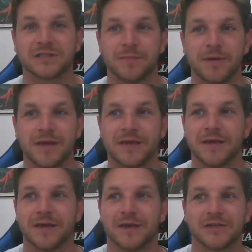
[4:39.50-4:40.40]
be
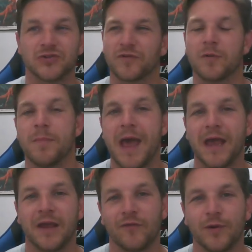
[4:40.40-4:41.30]
sort of
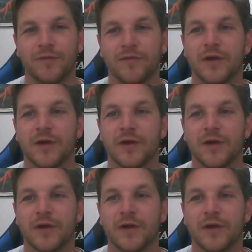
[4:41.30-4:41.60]
competitive with.